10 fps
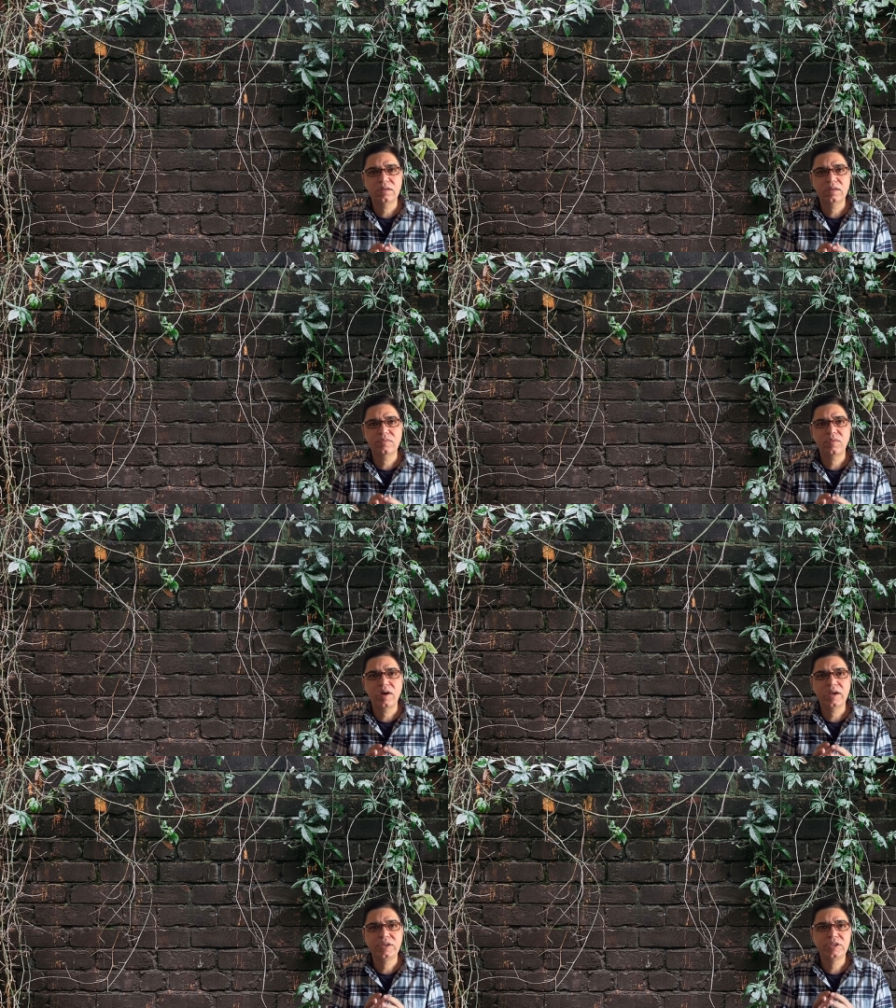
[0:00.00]
If
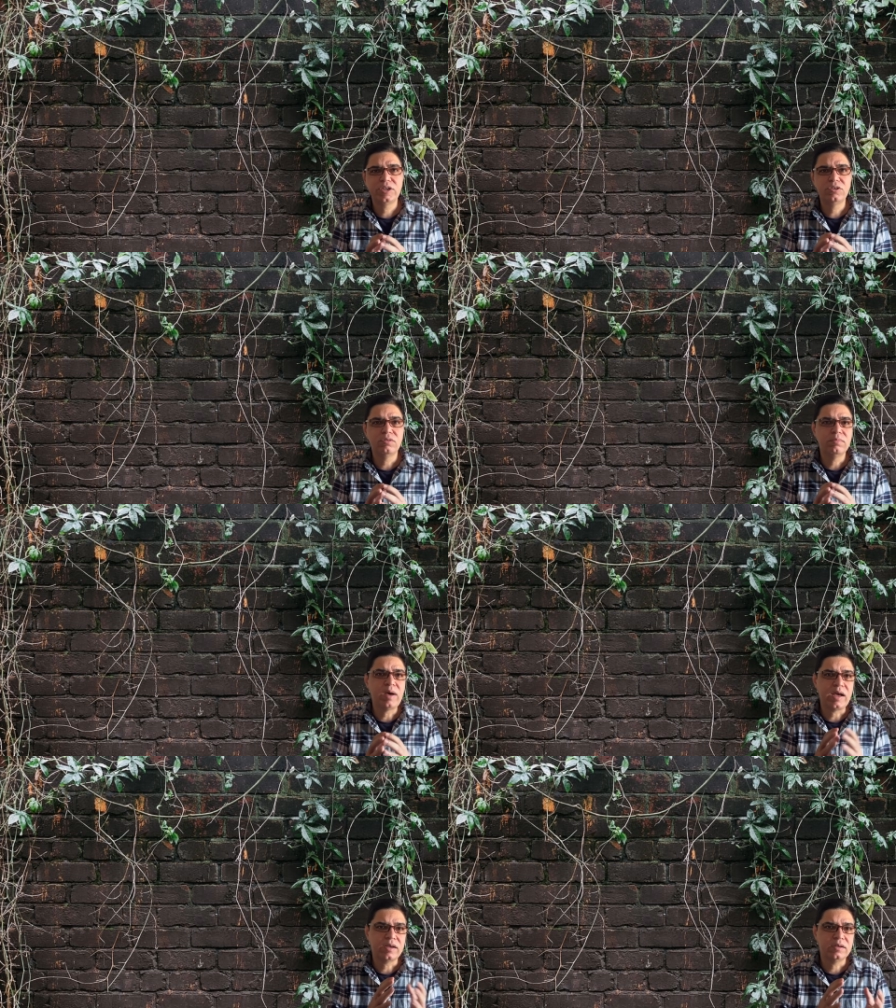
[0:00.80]
I take you
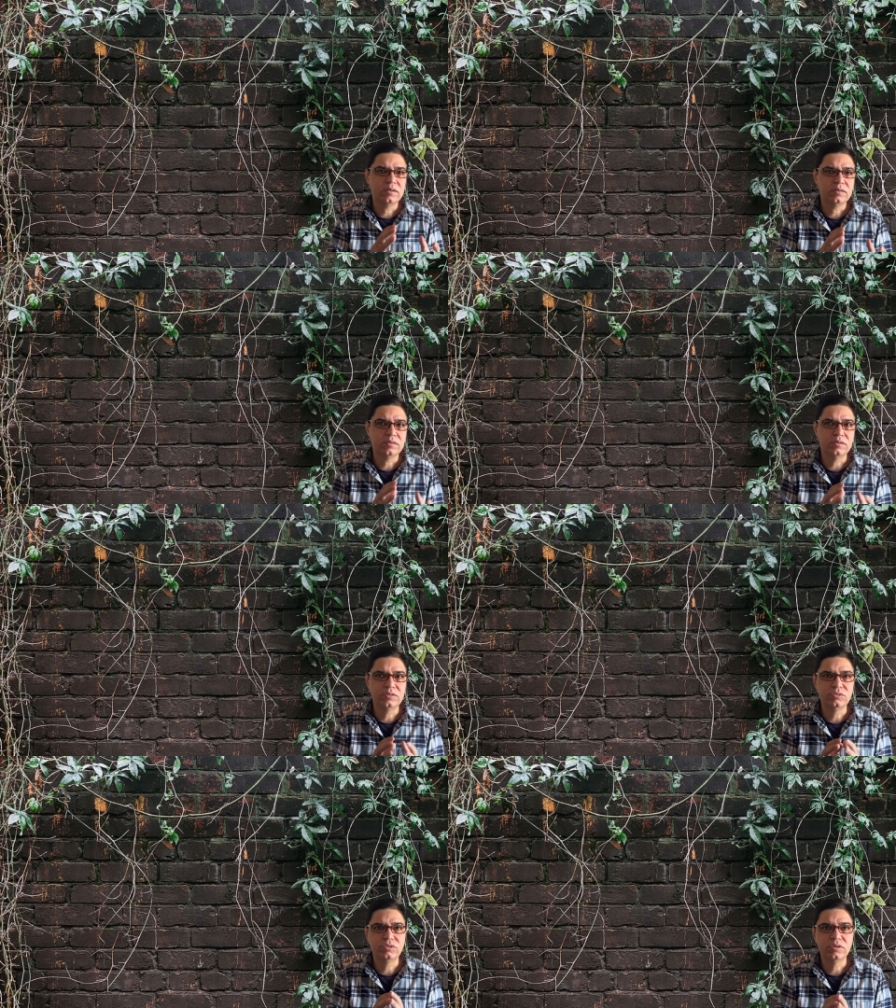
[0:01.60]
back
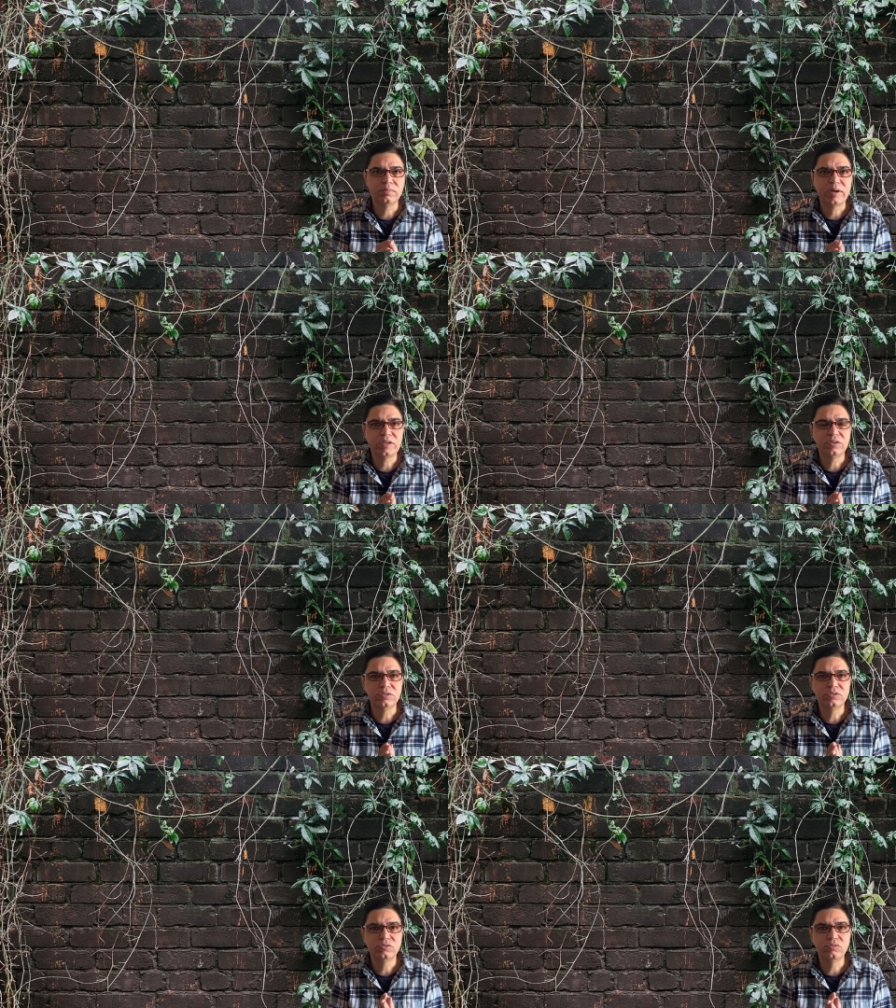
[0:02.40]
to your medical
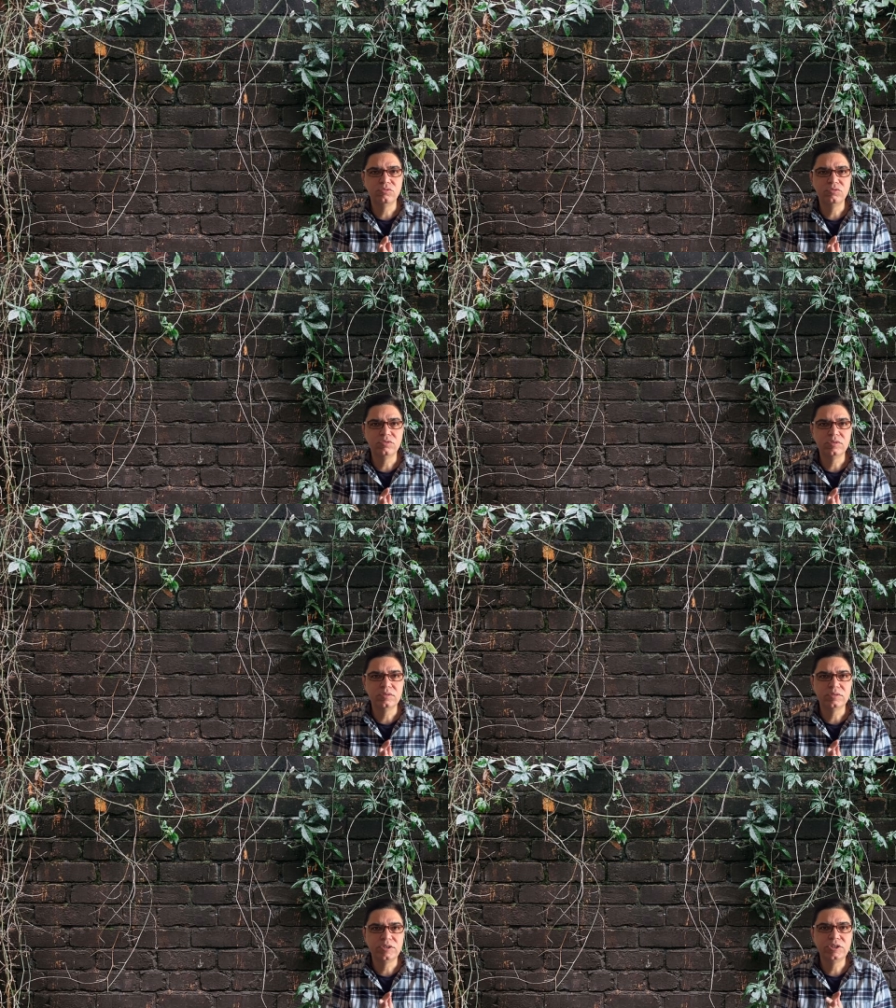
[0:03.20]

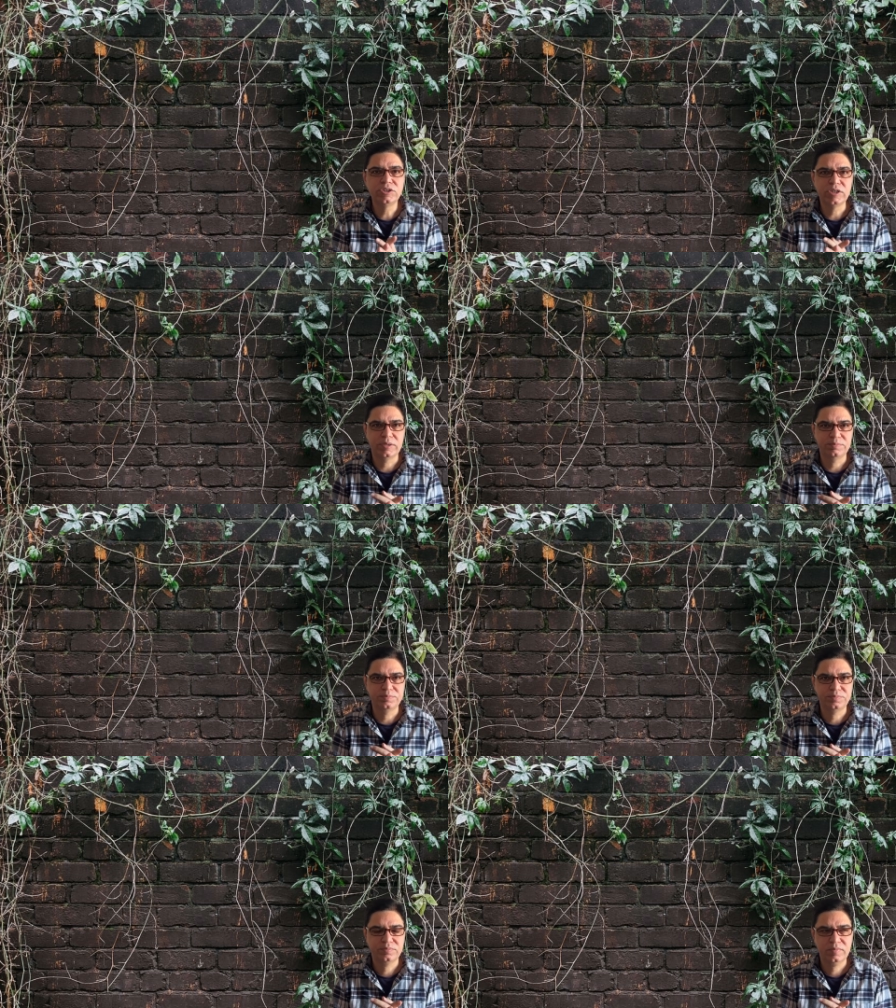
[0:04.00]
school teaching,
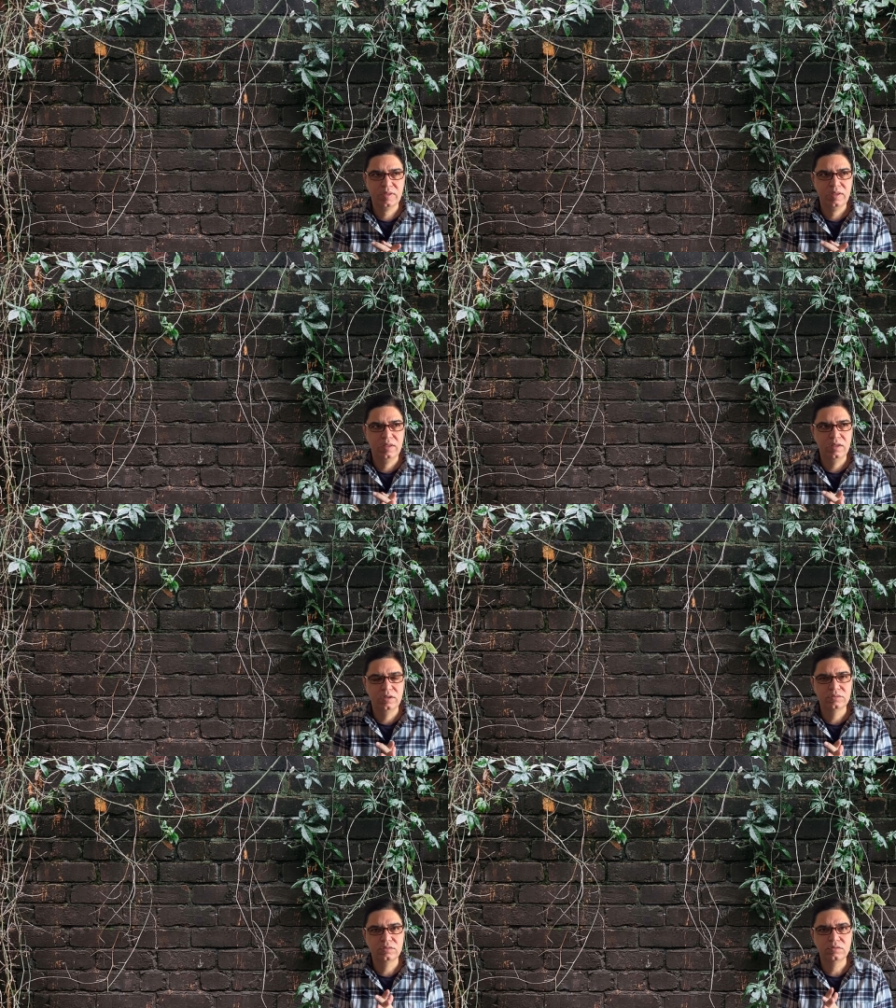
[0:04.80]

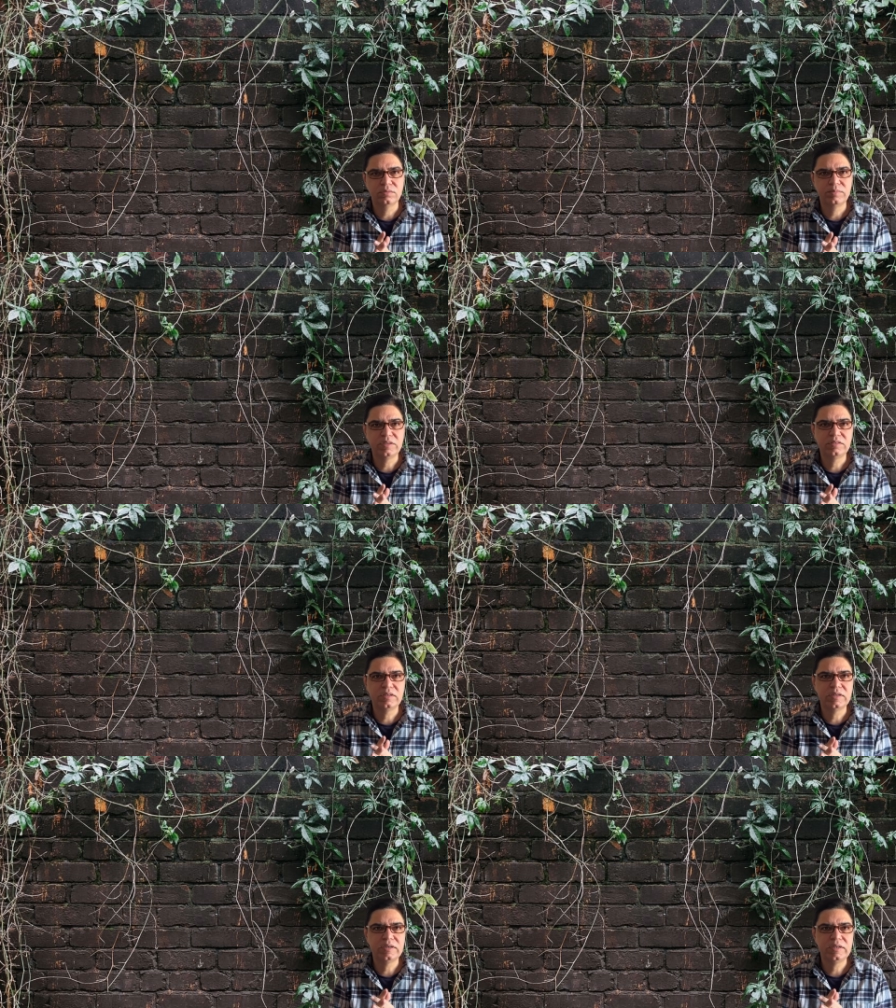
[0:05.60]
so
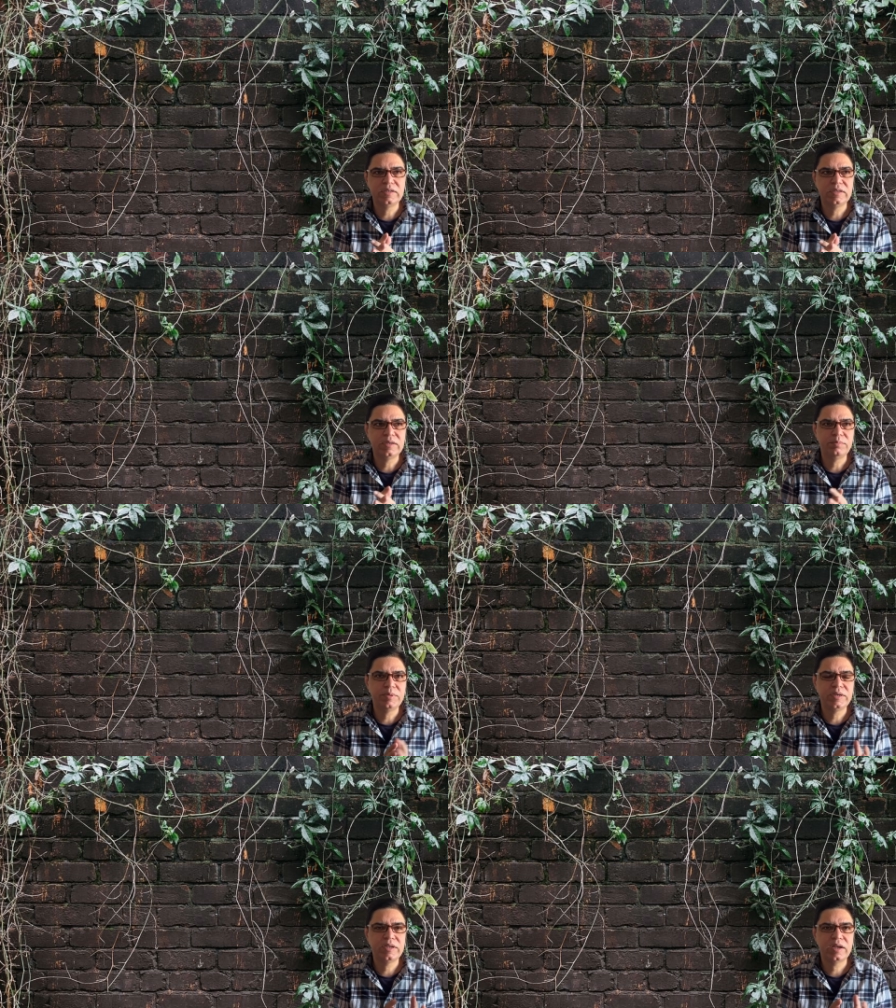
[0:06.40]
basically in
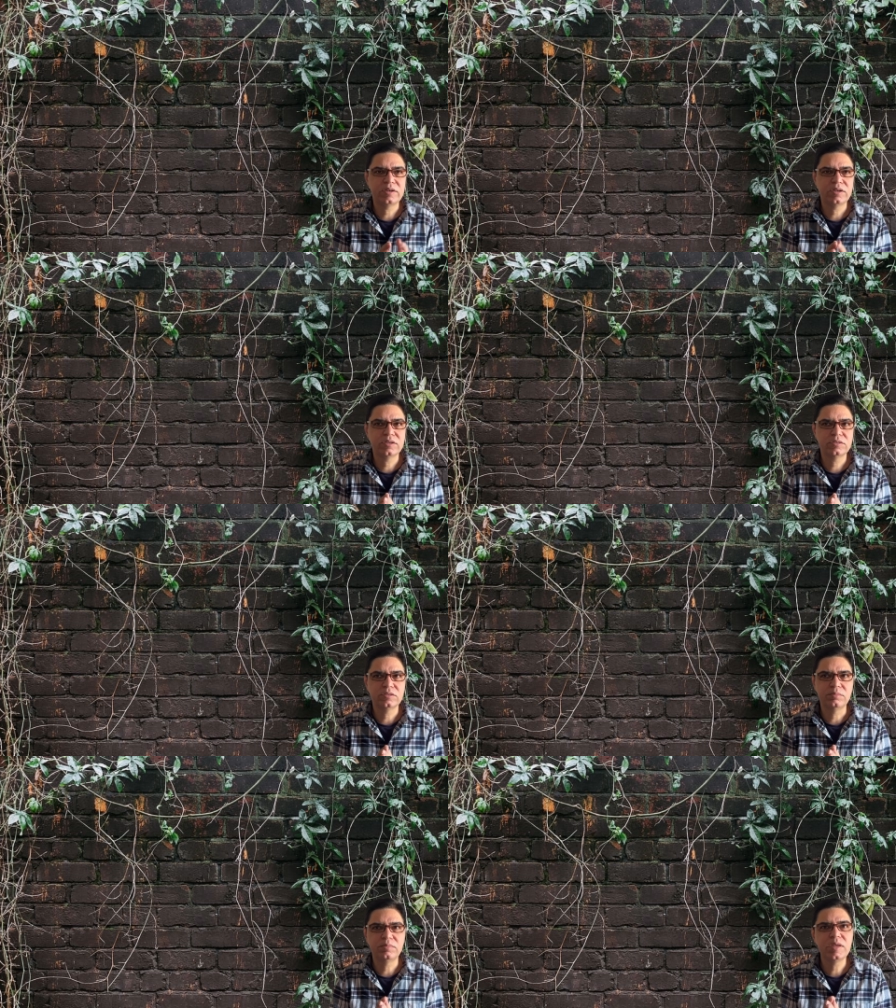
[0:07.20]
pediatrics,
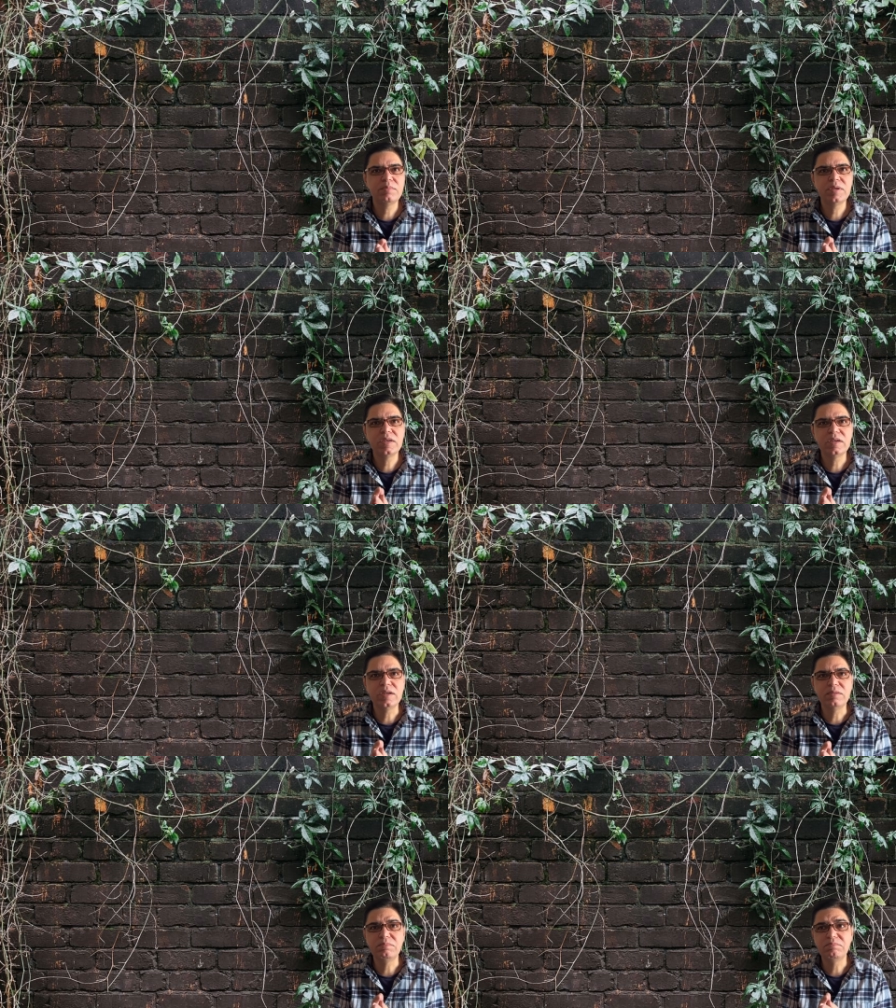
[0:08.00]
or maybe